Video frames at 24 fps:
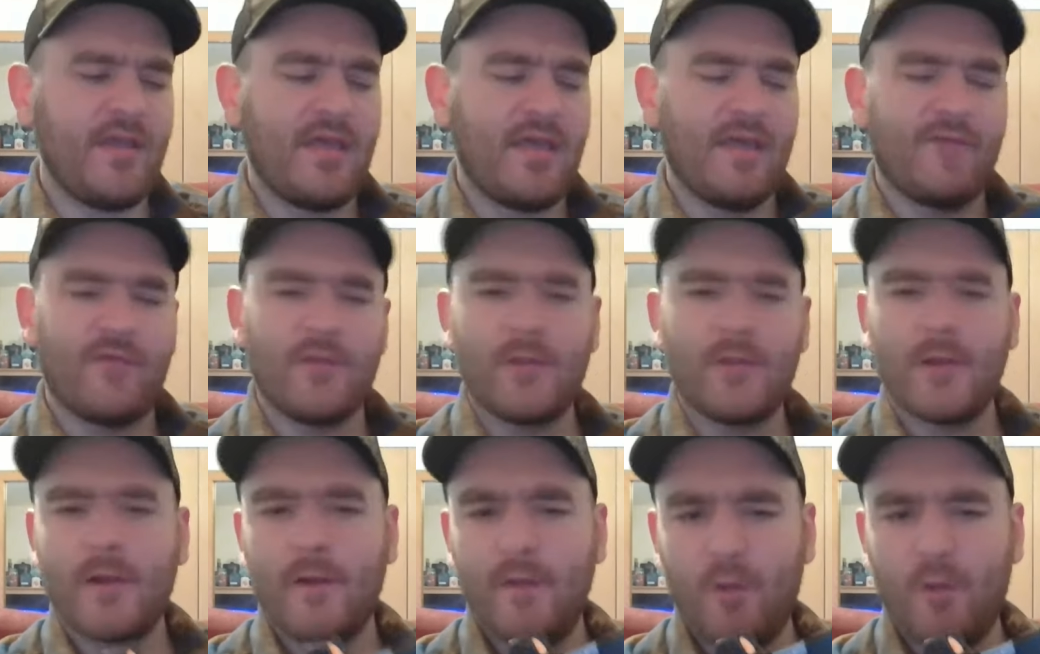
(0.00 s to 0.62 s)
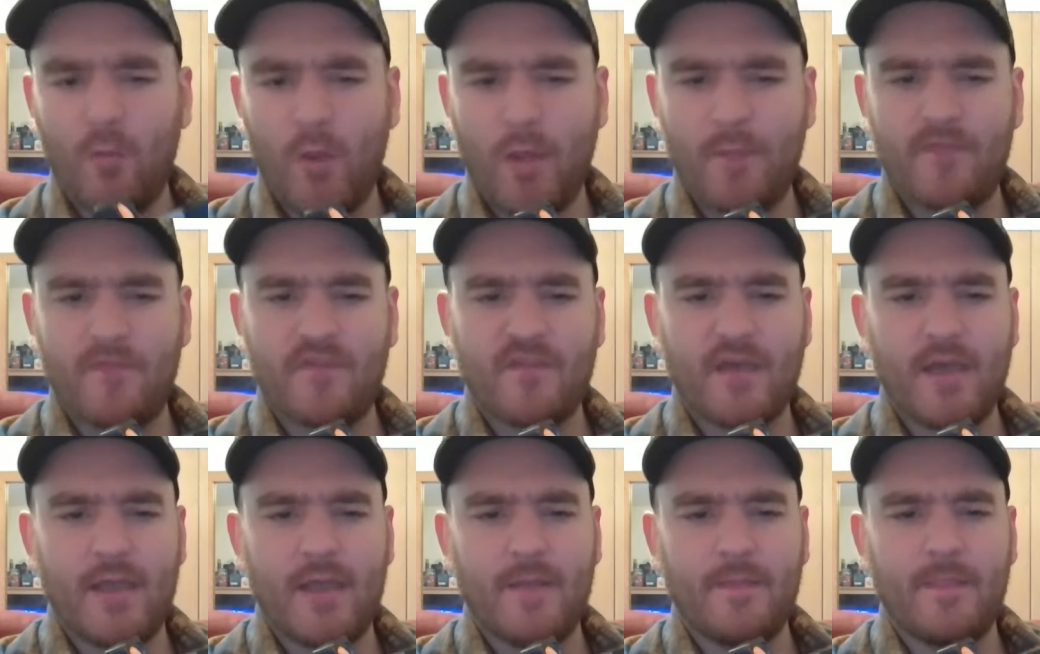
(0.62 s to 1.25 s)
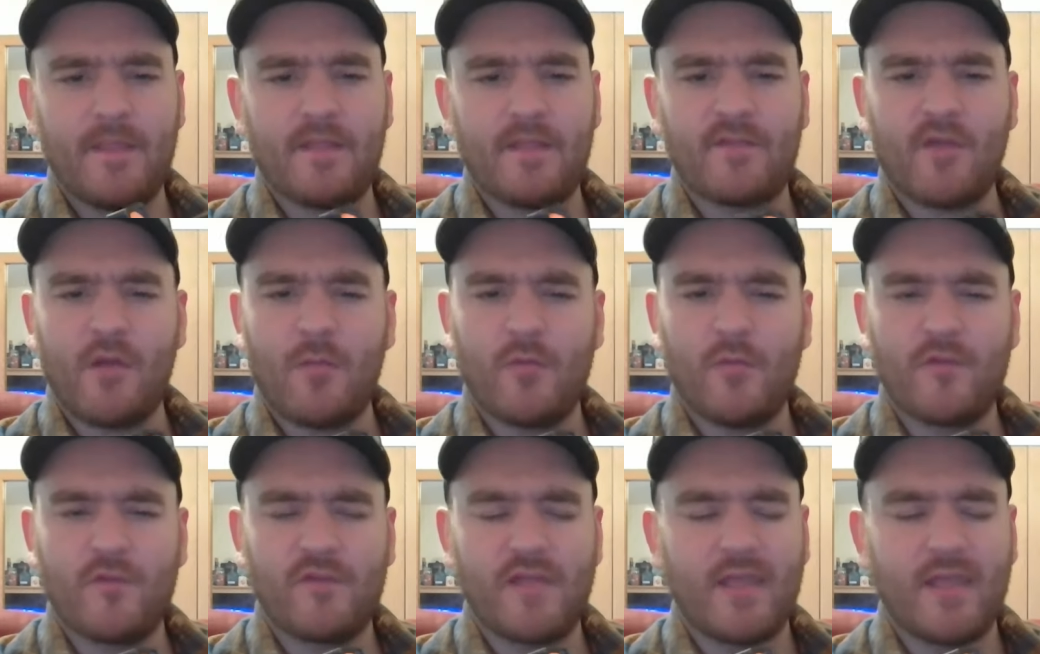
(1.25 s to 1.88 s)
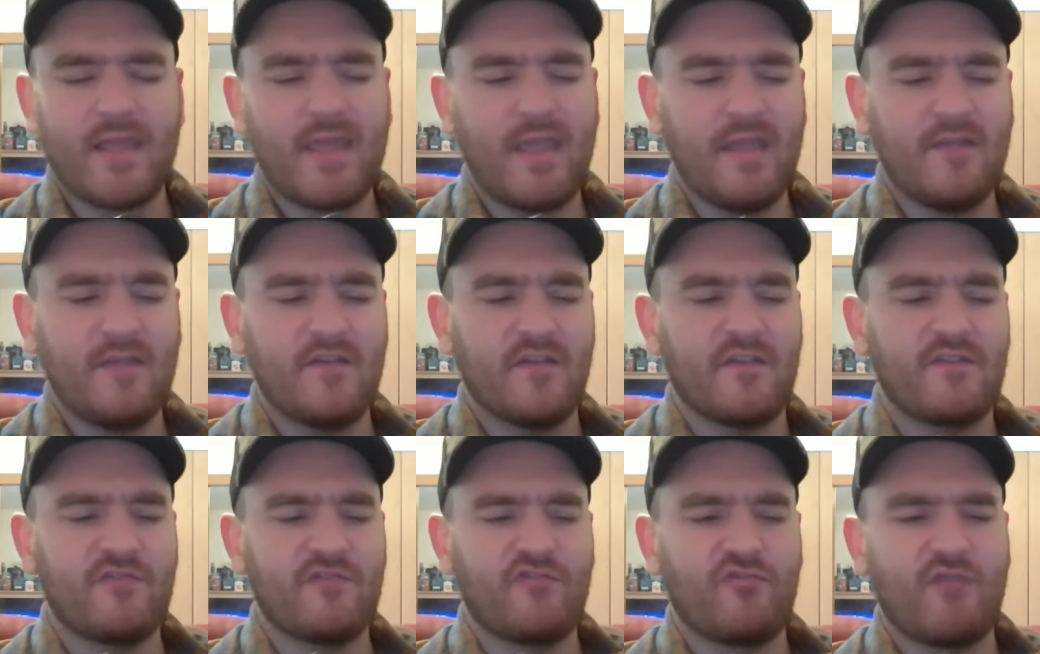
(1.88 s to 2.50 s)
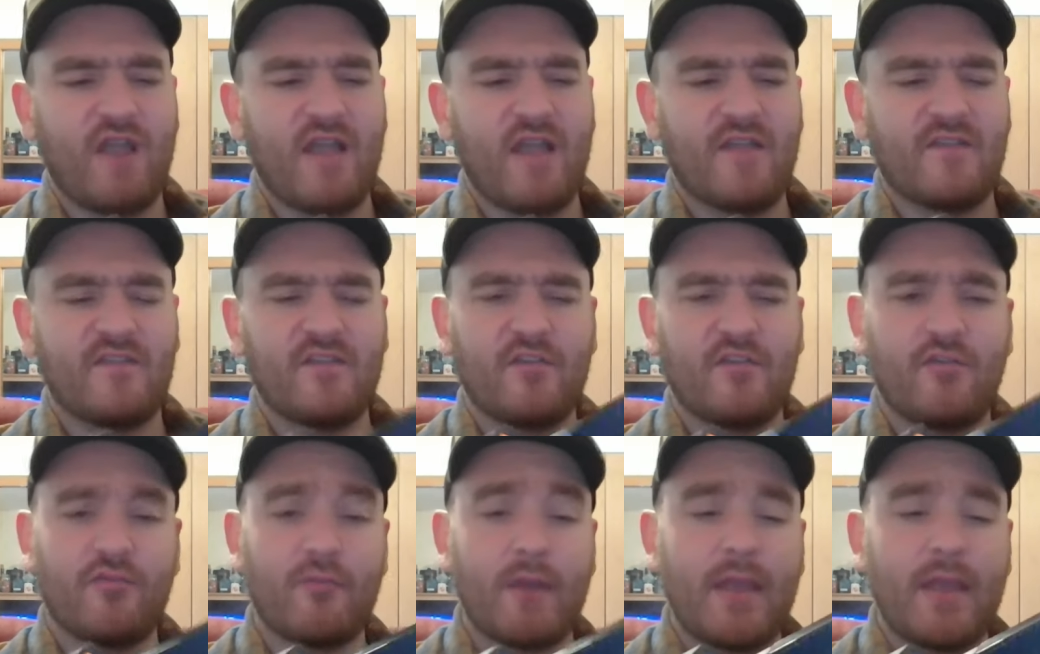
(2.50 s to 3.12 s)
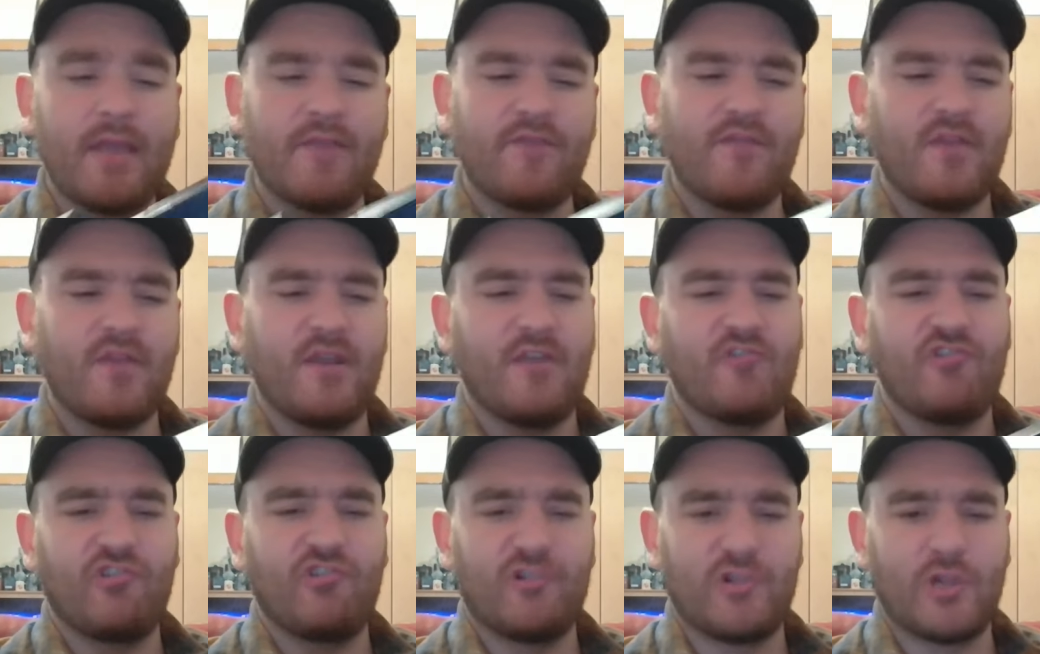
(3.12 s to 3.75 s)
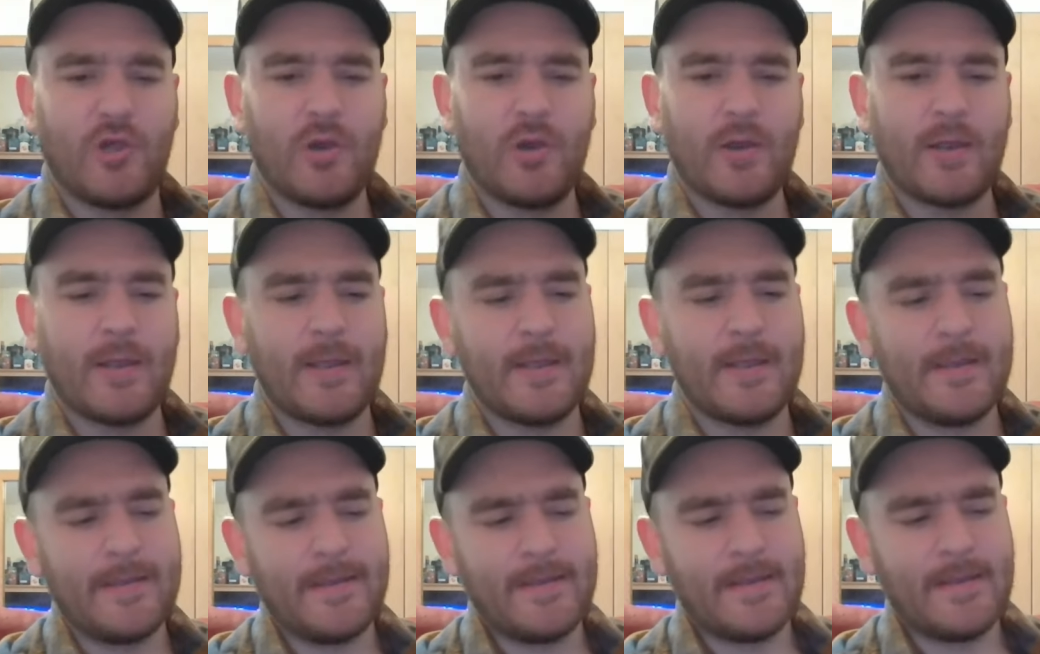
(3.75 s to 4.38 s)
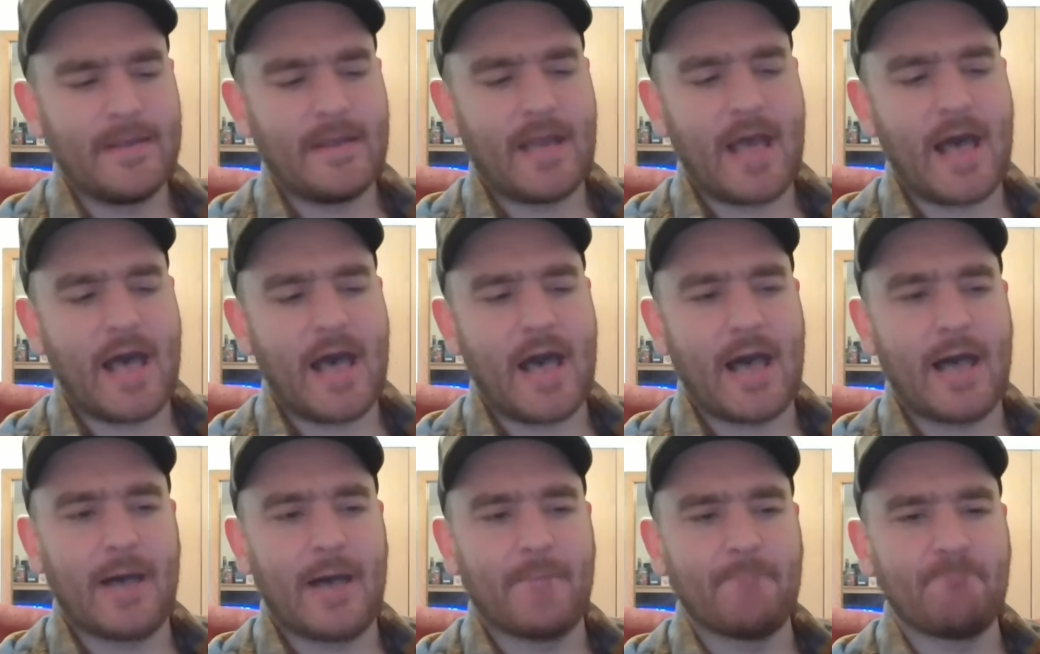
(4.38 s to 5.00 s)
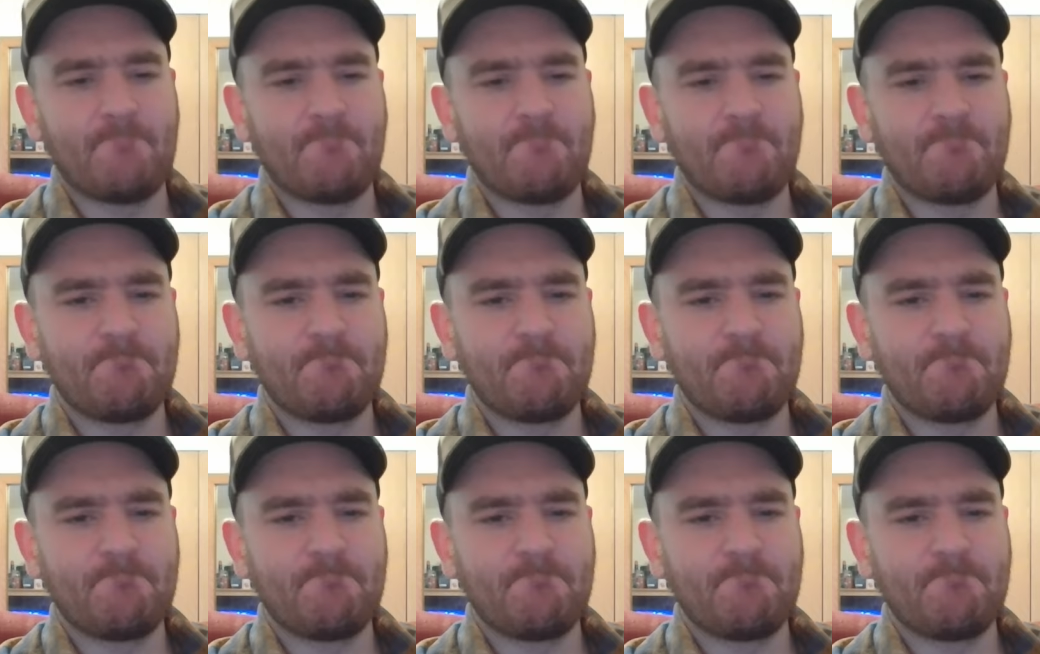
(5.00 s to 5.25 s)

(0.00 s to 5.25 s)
If you look on the website, it's almost like a distressed gray finish look. And